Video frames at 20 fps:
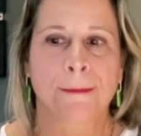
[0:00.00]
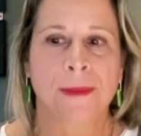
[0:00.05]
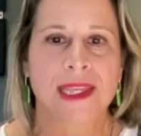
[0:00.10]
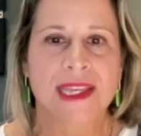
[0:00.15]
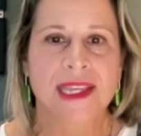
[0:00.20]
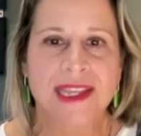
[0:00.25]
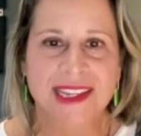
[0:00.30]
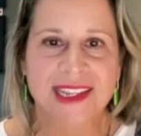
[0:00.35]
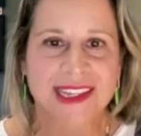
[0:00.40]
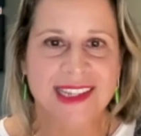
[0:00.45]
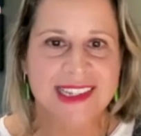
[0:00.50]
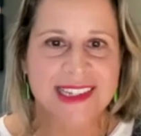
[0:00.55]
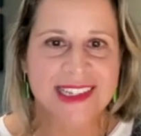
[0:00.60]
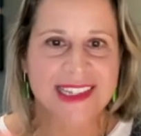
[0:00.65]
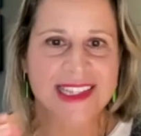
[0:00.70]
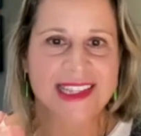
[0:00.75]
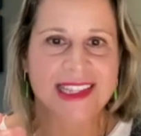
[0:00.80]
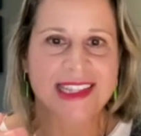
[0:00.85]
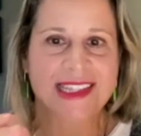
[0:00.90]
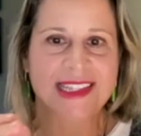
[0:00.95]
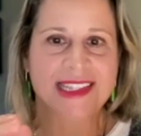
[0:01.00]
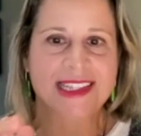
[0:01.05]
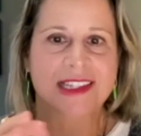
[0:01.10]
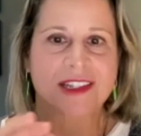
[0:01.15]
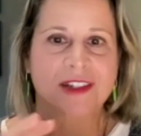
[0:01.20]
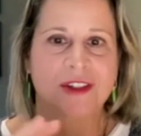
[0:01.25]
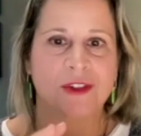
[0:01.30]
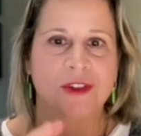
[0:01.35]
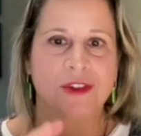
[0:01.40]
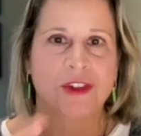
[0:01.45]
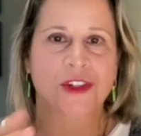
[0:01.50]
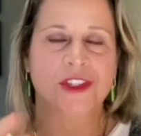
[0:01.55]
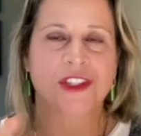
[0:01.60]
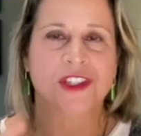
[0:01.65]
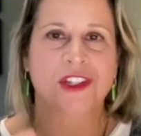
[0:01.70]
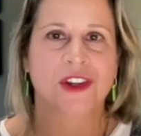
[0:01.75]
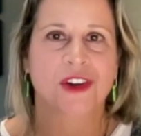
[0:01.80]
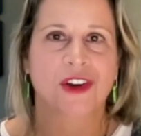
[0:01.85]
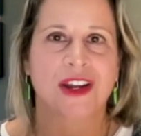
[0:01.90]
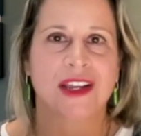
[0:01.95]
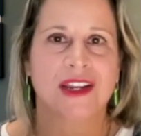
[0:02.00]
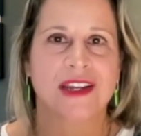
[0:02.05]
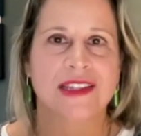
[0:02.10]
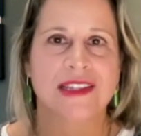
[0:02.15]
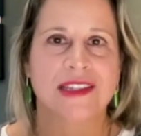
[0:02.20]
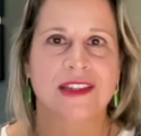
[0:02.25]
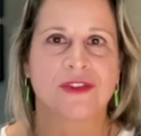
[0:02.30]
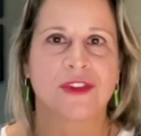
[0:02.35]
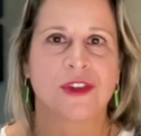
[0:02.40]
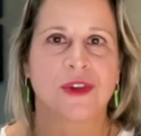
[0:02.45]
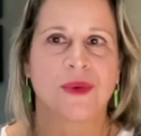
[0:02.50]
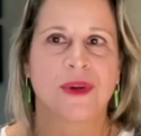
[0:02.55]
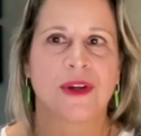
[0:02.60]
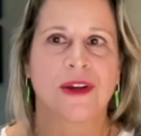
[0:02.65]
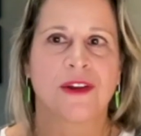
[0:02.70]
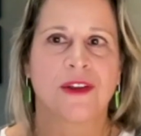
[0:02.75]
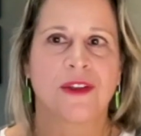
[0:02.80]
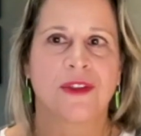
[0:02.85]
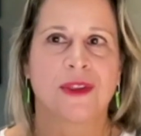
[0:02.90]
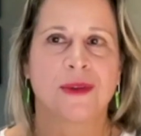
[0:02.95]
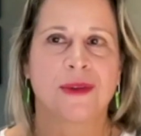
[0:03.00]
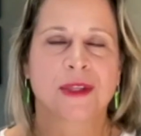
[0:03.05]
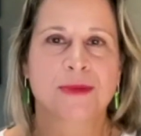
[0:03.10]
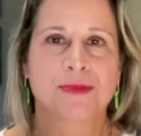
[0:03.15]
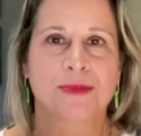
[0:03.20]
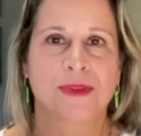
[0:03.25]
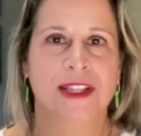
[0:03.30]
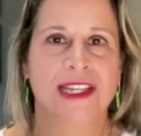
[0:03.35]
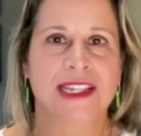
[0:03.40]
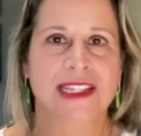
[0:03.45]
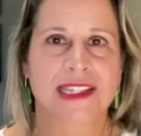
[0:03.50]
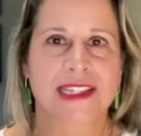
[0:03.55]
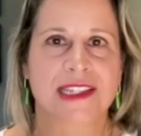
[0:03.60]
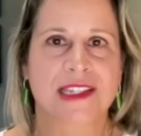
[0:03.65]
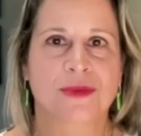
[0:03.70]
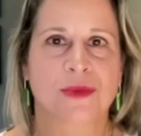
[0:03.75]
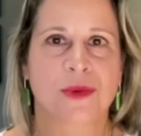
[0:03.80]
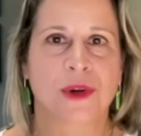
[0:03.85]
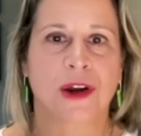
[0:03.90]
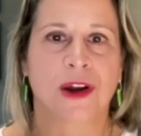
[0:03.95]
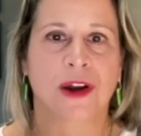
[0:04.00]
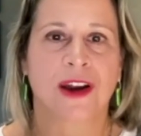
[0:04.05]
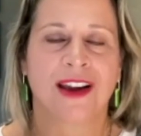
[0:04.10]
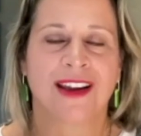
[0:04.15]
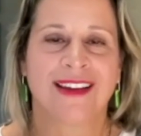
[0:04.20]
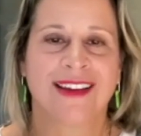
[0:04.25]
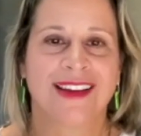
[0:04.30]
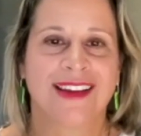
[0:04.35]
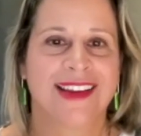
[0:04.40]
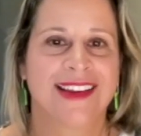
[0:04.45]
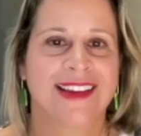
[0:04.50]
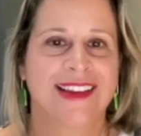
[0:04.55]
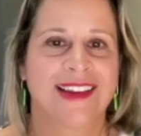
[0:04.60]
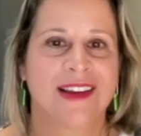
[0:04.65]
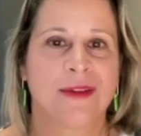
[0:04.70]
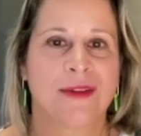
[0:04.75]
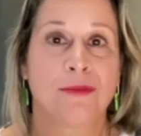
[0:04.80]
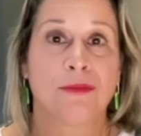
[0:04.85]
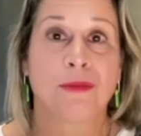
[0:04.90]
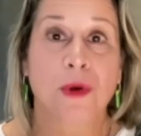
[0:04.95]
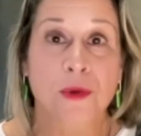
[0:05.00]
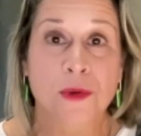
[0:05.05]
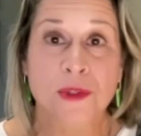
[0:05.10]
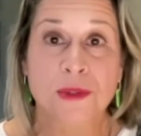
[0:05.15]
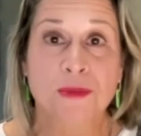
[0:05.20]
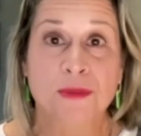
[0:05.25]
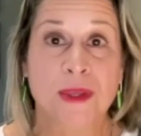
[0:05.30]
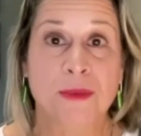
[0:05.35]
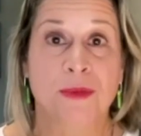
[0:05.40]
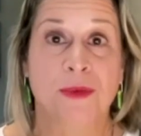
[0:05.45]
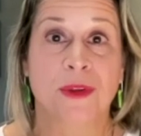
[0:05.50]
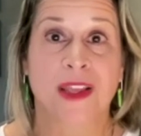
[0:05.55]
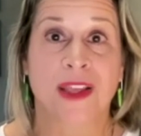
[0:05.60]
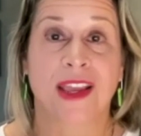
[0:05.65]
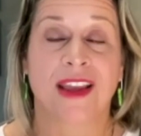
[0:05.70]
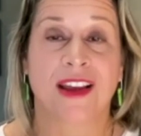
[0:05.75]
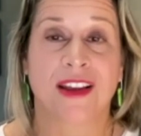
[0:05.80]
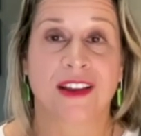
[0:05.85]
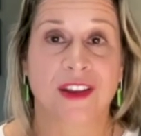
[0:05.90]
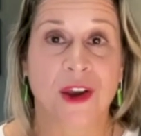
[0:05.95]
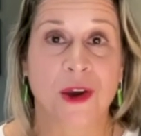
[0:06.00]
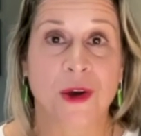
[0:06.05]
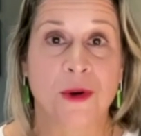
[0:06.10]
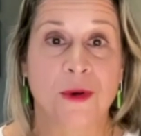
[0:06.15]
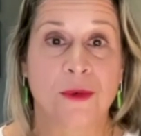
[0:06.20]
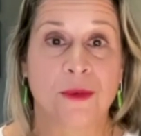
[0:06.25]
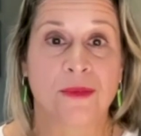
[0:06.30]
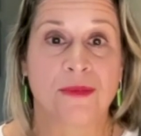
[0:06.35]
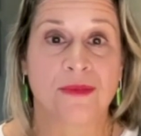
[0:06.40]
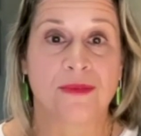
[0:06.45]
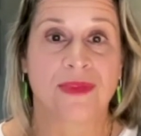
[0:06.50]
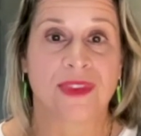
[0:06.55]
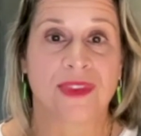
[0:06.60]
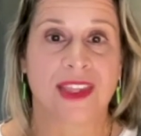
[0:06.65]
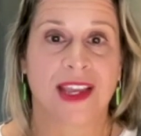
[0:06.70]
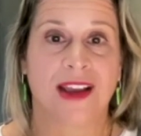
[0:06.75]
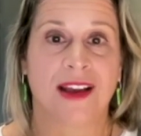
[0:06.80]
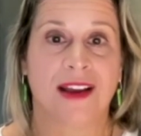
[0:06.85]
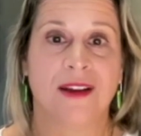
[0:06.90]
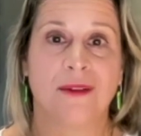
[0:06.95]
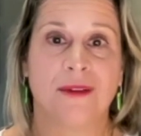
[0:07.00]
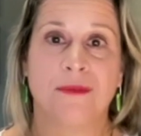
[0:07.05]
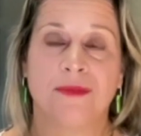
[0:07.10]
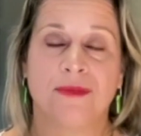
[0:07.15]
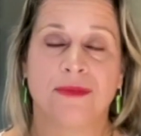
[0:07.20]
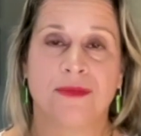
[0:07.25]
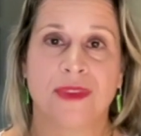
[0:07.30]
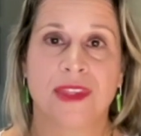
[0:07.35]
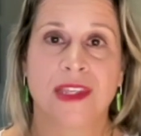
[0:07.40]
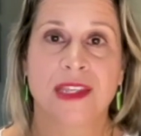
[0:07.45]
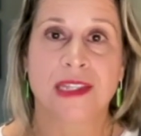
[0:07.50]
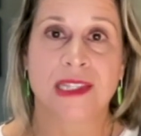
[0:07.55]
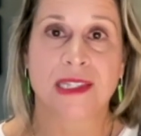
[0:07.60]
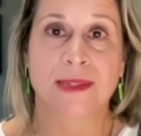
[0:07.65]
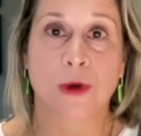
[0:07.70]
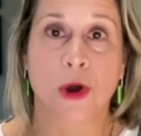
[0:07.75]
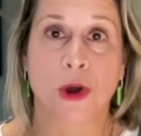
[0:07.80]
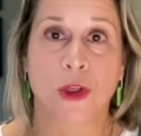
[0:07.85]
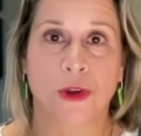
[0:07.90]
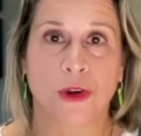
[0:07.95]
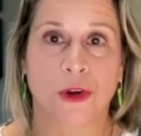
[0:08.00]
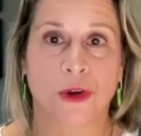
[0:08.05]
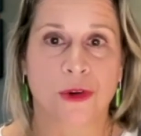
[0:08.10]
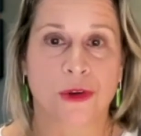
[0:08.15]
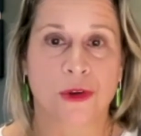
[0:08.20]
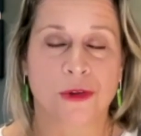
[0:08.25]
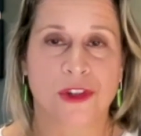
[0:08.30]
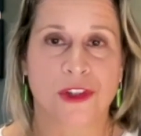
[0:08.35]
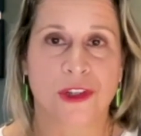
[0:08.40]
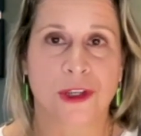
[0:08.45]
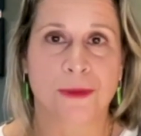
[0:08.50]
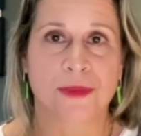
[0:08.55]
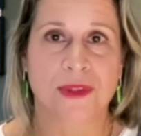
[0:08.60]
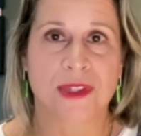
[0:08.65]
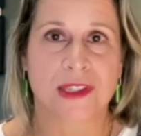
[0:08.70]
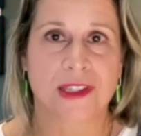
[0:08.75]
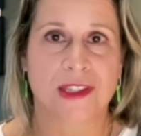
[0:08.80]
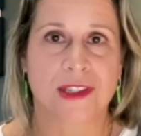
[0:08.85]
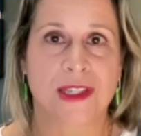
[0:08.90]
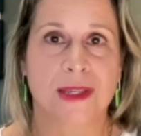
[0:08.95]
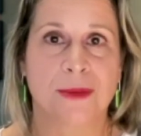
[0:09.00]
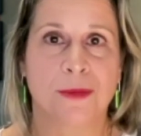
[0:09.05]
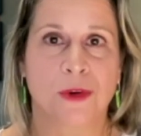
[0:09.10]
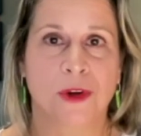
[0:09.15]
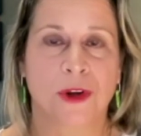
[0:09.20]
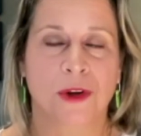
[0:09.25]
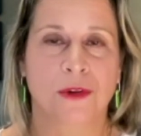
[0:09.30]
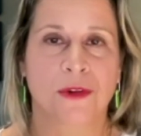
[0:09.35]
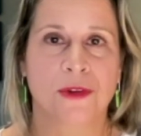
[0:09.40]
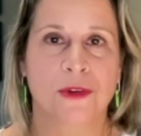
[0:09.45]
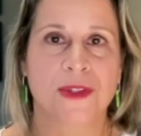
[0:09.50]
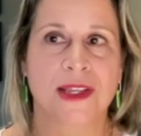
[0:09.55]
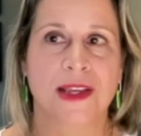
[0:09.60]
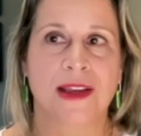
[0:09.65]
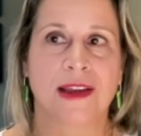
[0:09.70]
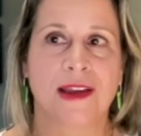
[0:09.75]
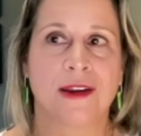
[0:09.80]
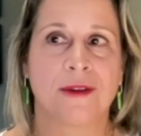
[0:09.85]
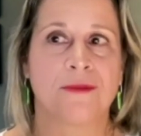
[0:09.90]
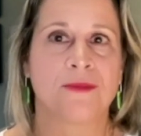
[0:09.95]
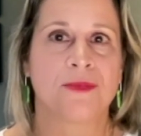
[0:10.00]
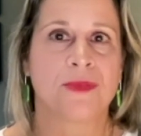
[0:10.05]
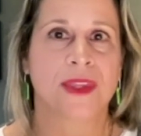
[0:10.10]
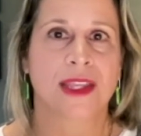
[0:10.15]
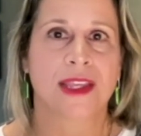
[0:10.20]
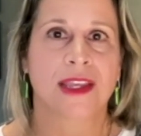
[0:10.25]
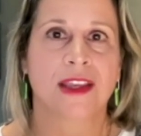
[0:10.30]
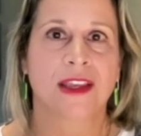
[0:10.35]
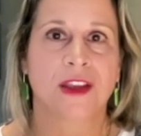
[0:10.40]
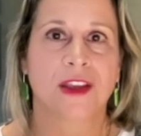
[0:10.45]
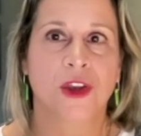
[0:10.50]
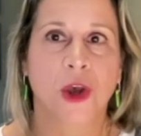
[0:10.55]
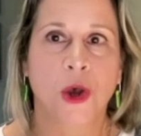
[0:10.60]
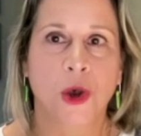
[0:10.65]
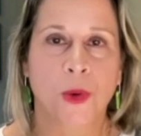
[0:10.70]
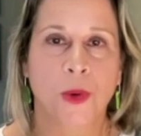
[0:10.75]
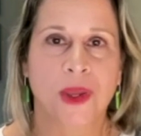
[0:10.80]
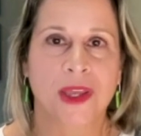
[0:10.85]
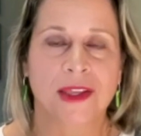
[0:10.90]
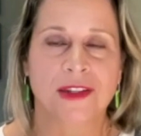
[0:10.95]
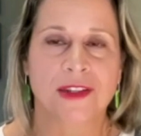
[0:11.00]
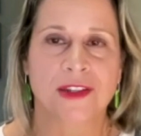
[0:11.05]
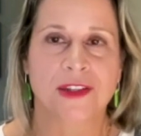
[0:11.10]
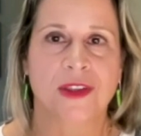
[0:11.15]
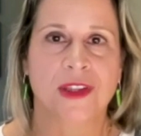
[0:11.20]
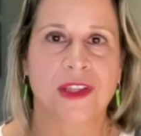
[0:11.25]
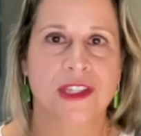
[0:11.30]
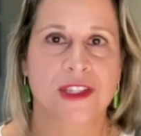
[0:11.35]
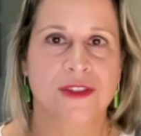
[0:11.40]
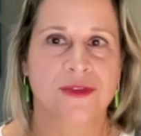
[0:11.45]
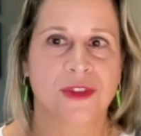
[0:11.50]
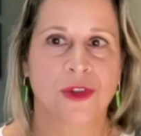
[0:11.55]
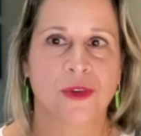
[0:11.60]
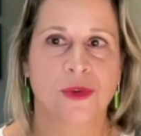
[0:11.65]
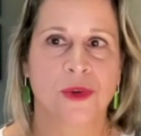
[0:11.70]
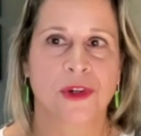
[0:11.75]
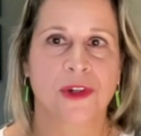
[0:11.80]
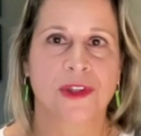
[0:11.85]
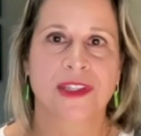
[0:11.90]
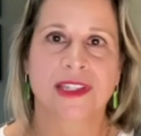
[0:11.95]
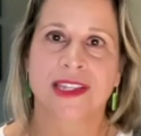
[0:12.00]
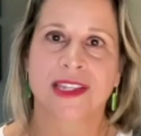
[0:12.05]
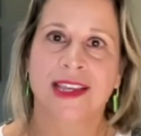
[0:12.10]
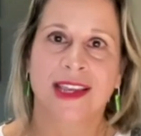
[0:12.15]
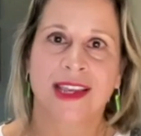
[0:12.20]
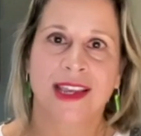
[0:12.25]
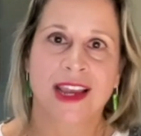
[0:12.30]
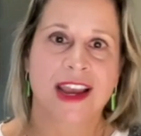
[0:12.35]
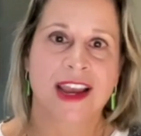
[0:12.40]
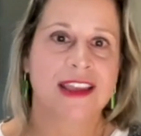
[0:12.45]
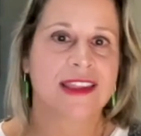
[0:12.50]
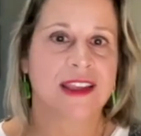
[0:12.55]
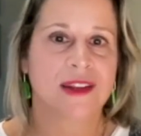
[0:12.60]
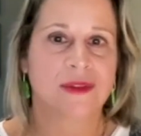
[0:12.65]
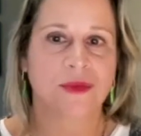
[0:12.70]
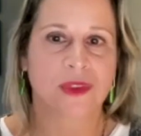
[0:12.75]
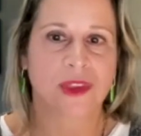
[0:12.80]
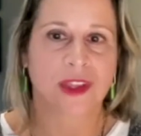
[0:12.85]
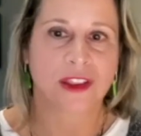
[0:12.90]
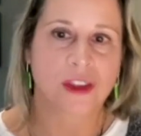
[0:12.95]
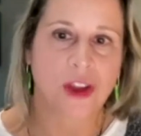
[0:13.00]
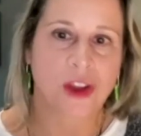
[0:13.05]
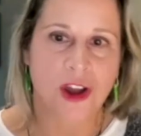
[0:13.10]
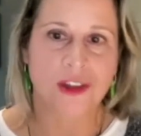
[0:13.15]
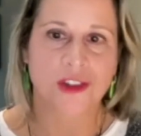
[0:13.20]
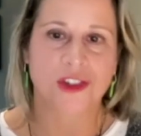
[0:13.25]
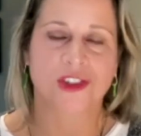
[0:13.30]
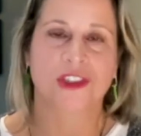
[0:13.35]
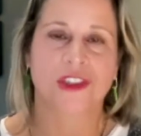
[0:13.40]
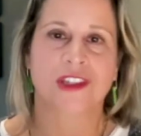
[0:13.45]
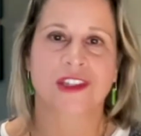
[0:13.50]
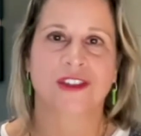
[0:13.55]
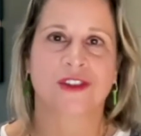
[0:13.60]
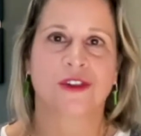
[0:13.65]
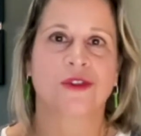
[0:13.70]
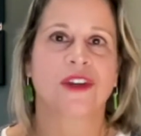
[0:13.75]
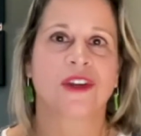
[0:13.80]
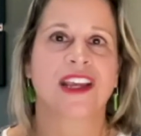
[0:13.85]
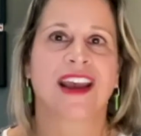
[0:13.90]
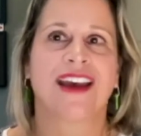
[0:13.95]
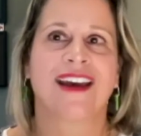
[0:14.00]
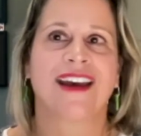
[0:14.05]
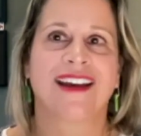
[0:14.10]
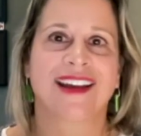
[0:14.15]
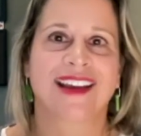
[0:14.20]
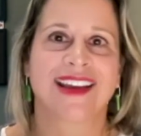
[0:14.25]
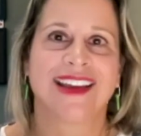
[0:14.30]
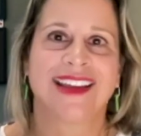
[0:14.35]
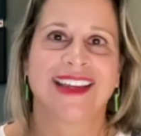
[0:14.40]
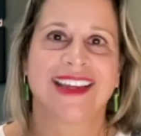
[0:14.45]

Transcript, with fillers: getting into these little nooks and crannies, if you will, these places where most people can't go. Um, these smaller cruise ships, it's Seabourn Cruise Line, can go into these fjords and then launch this zodiac